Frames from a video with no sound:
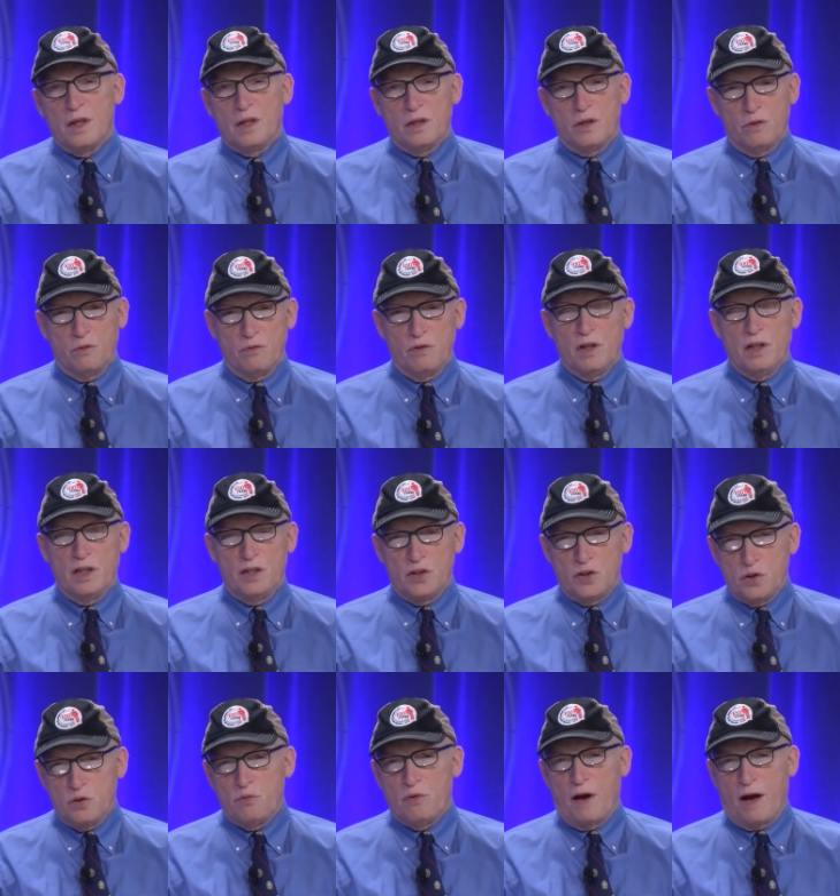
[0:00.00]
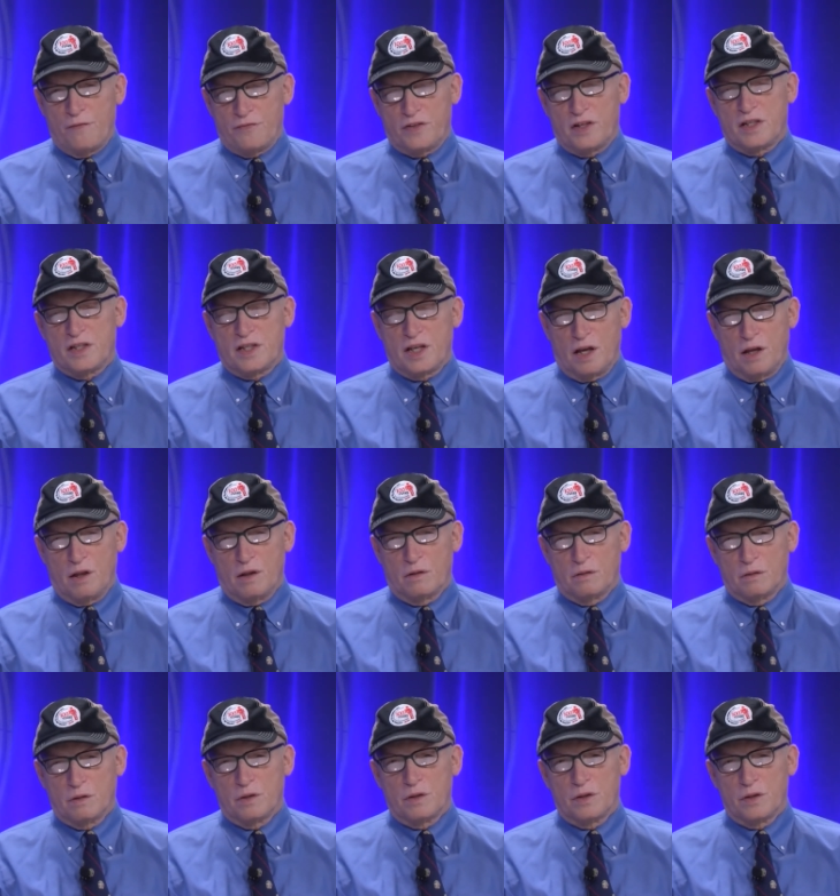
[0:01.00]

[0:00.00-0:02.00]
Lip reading: you really do have to tell